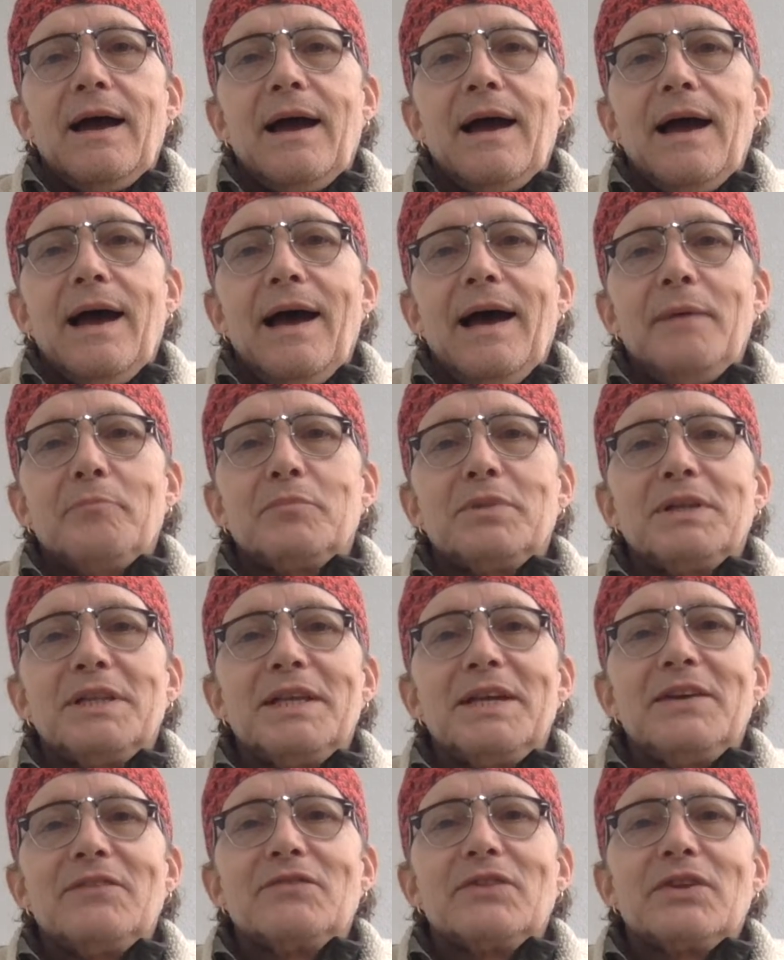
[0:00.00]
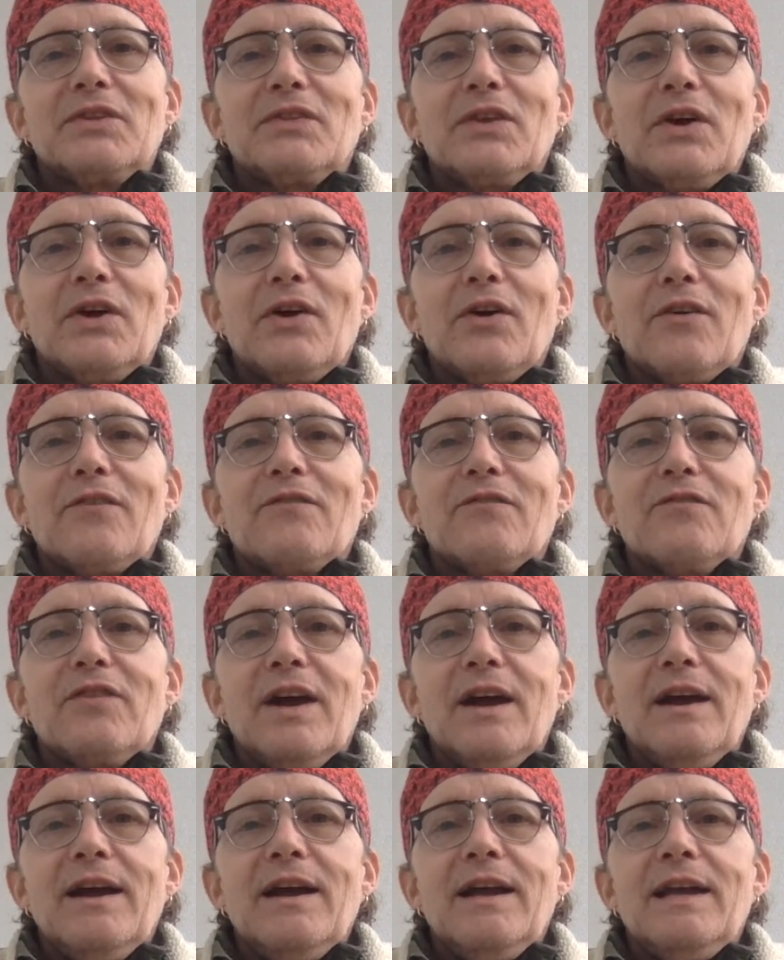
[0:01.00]
I believe that there are
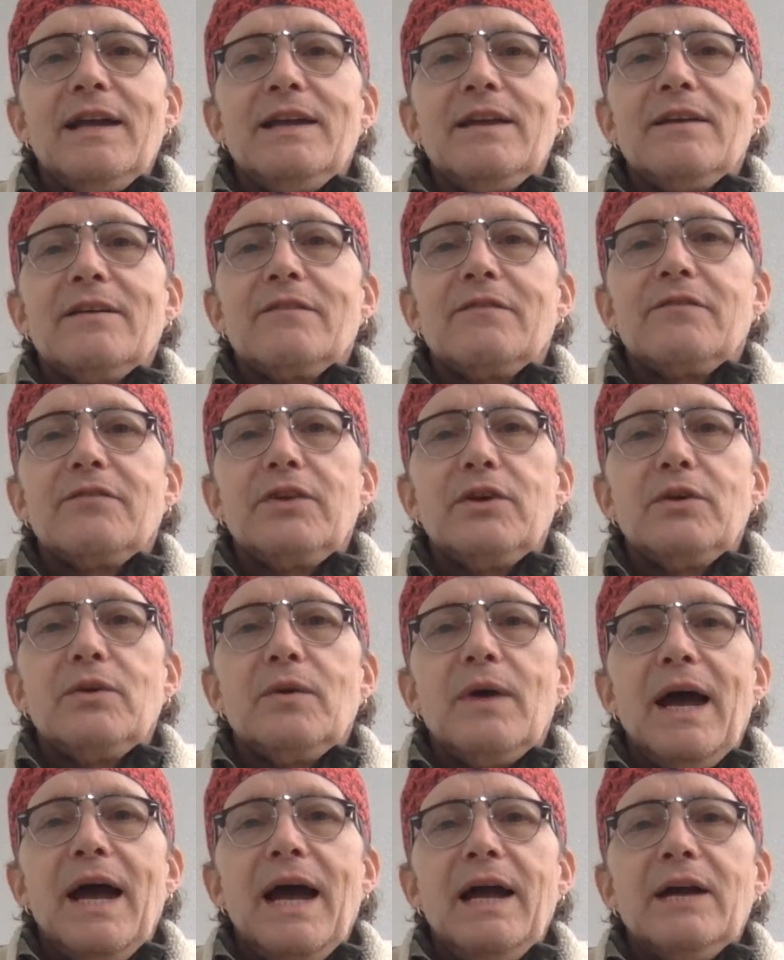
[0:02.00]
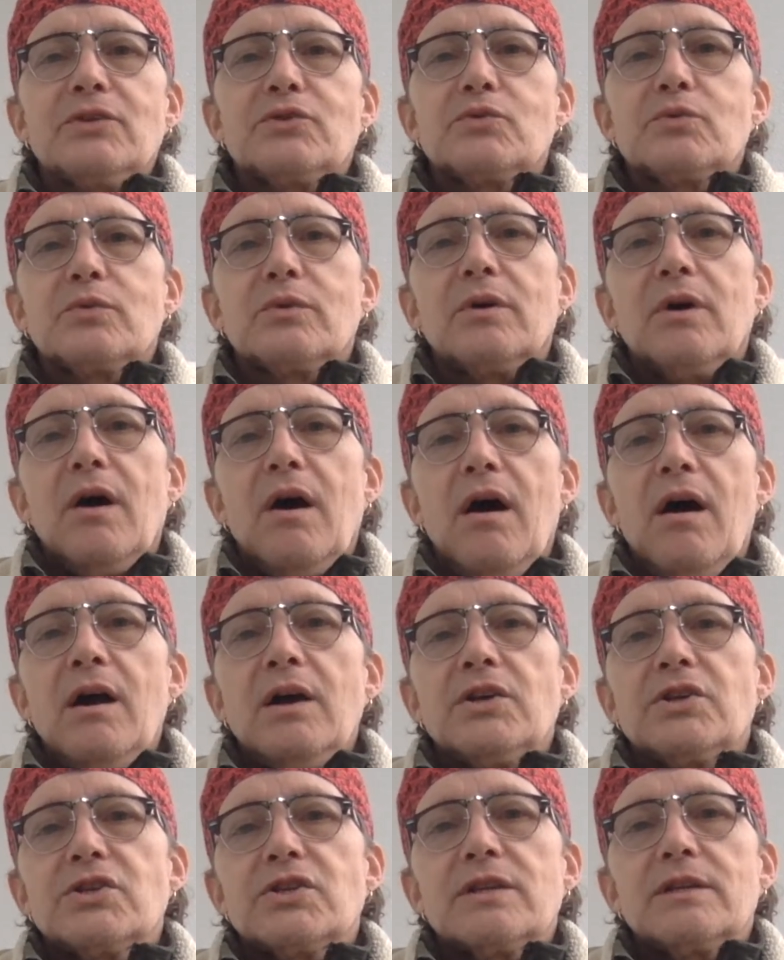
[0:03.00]
very few actual
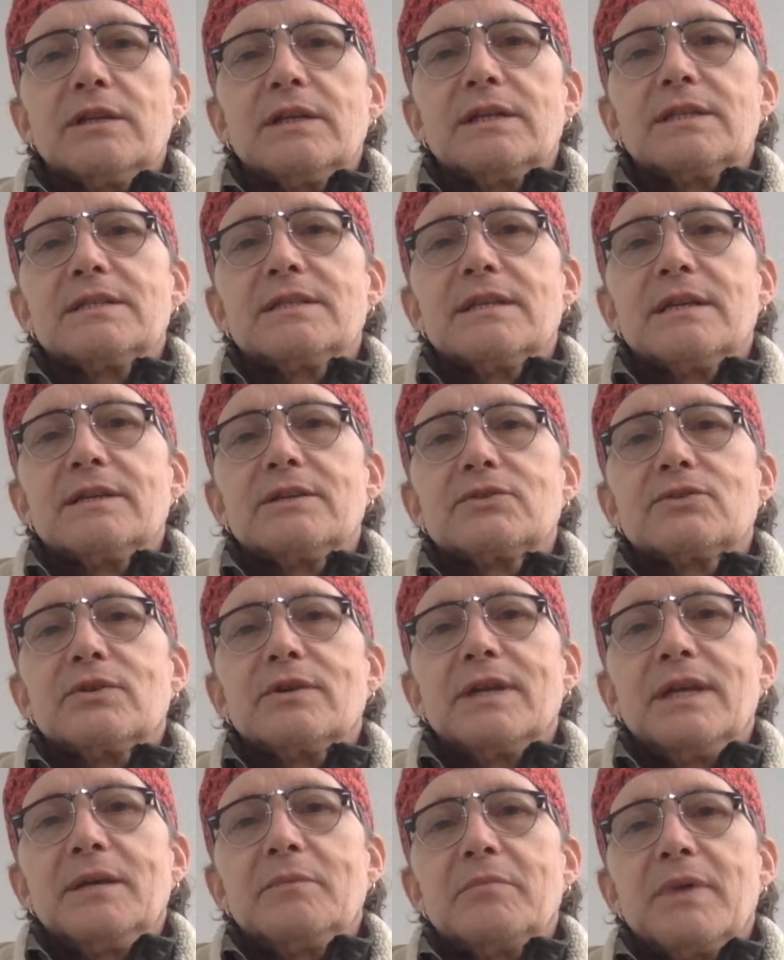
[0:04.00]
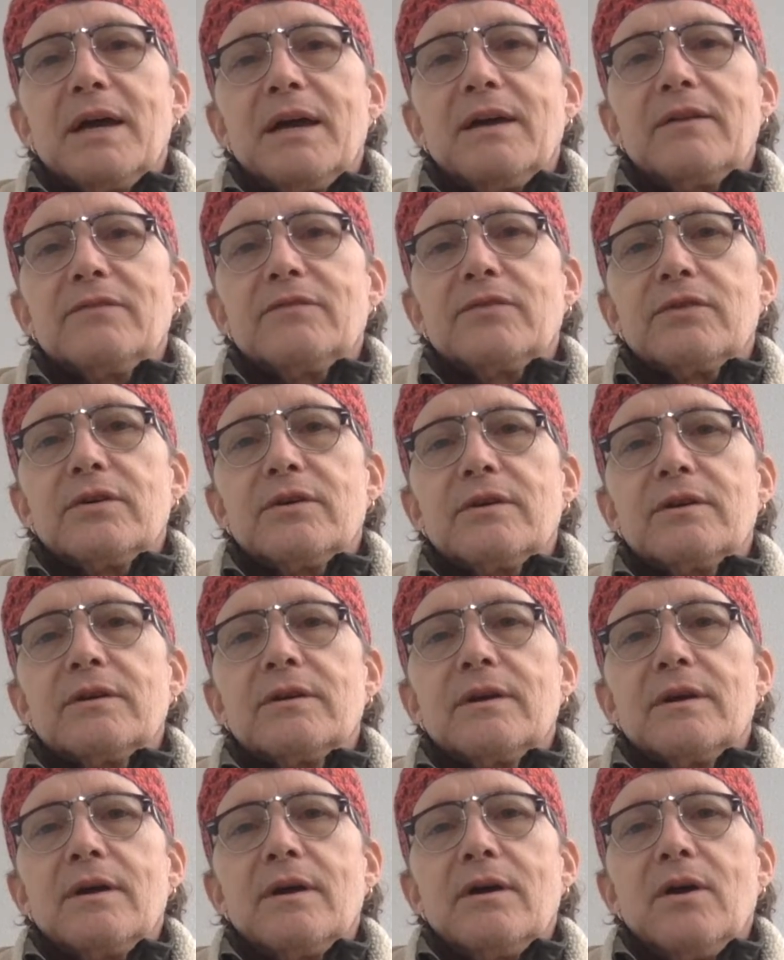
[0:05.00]
auction listings on eBay for
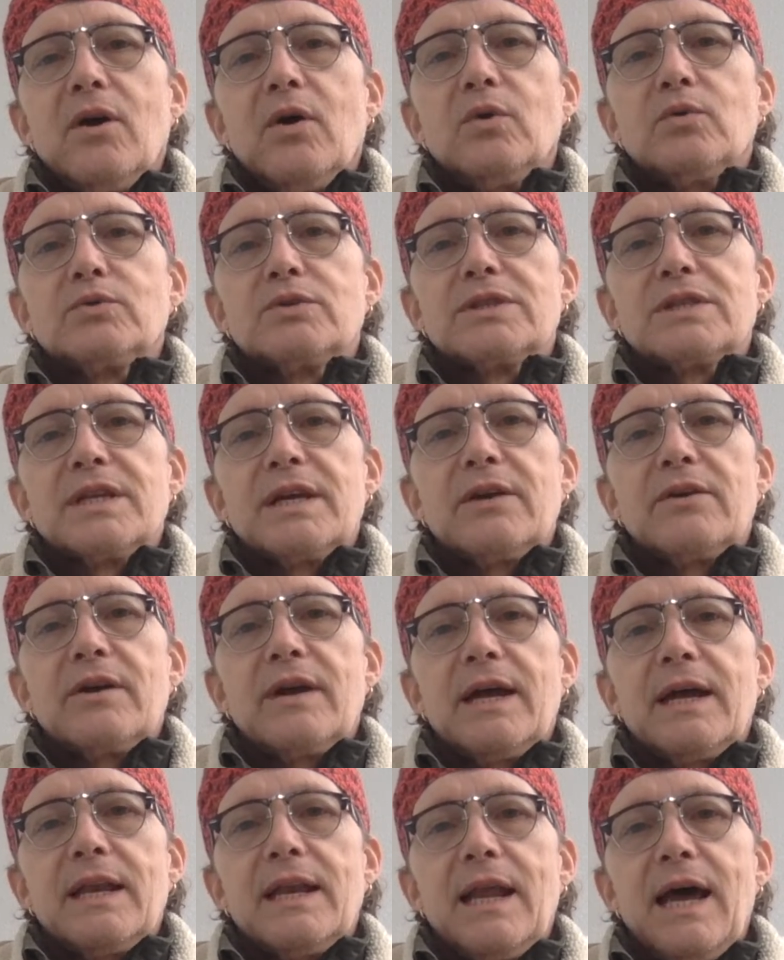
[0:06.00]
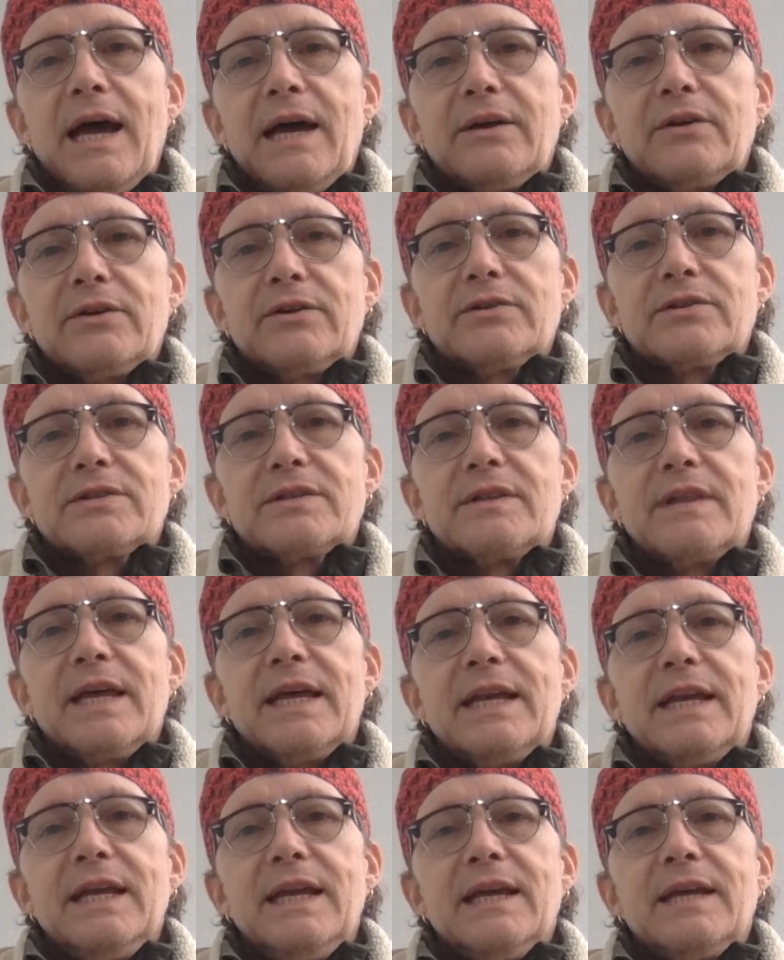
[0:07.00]
old cigarette lighters
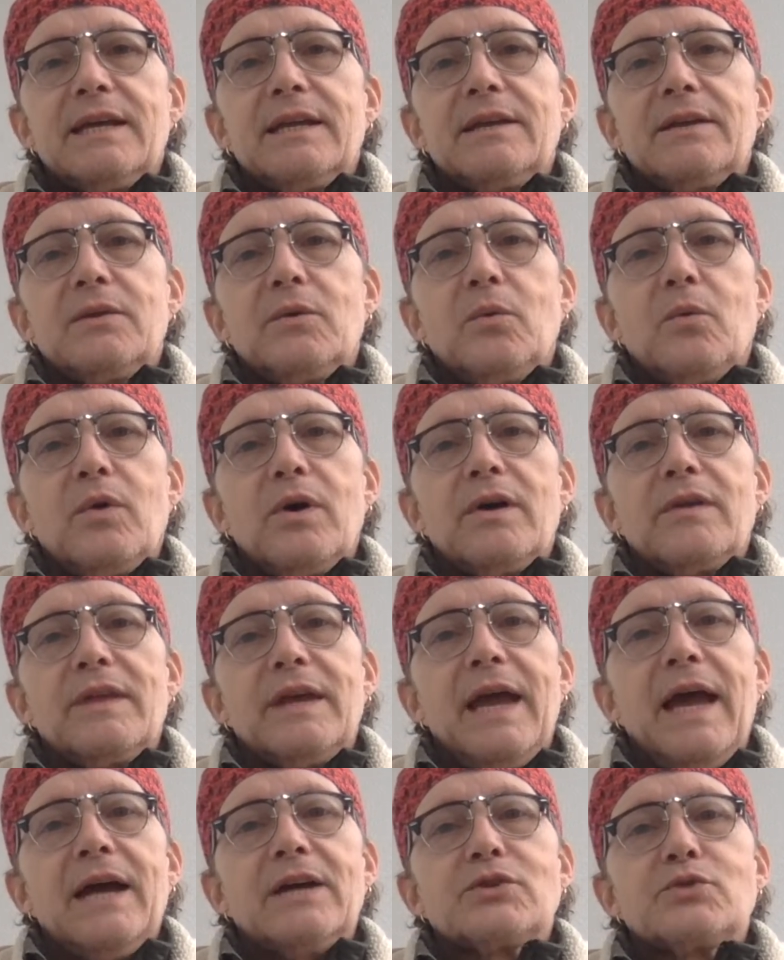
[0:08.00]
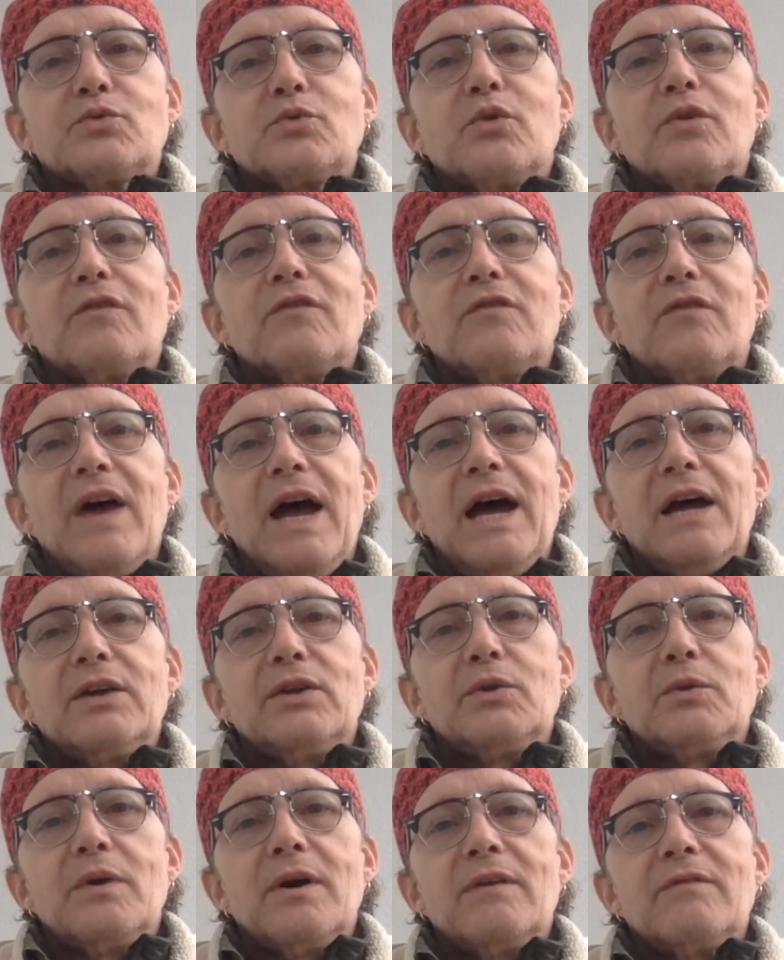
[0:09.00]
that end where the actual
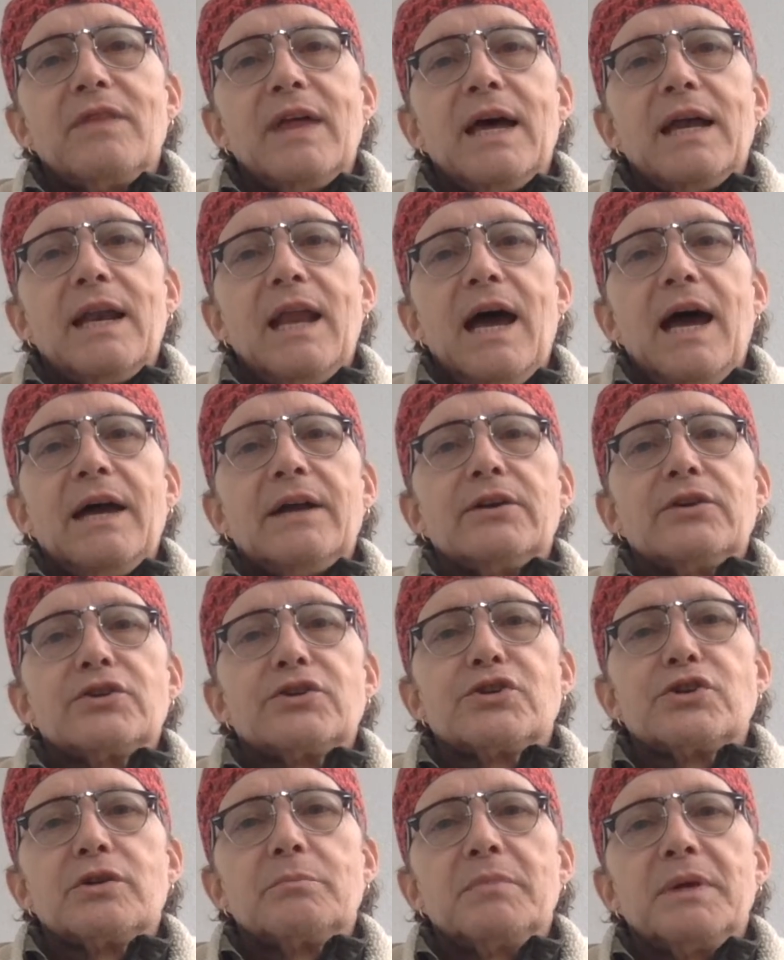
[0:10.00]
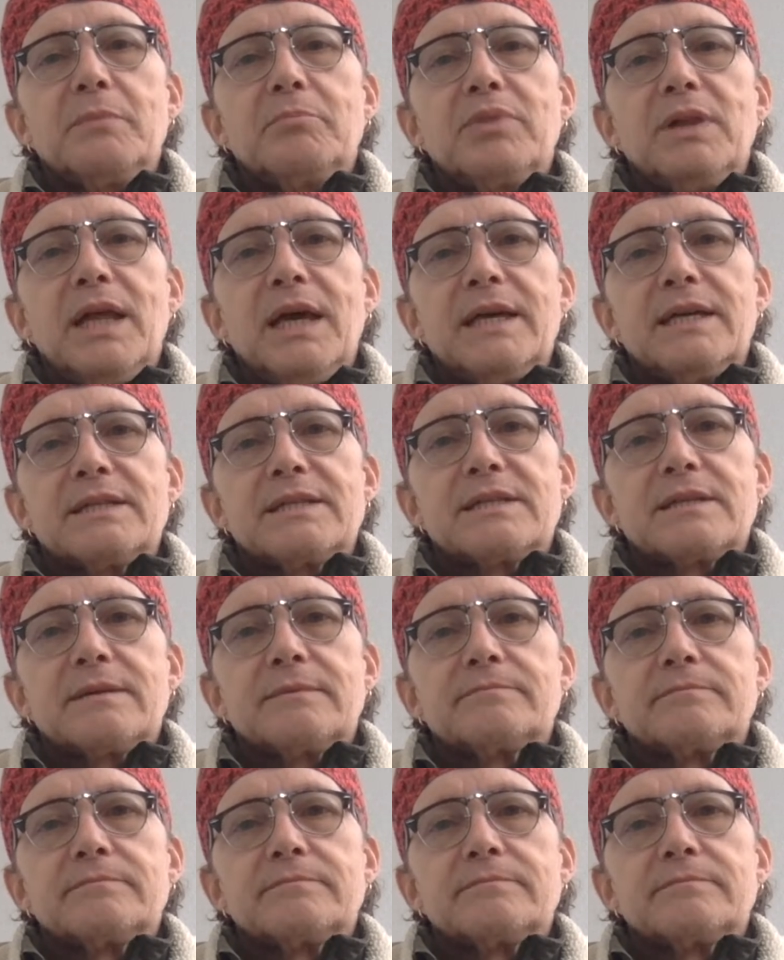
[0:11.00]
value of that lighter should be placed.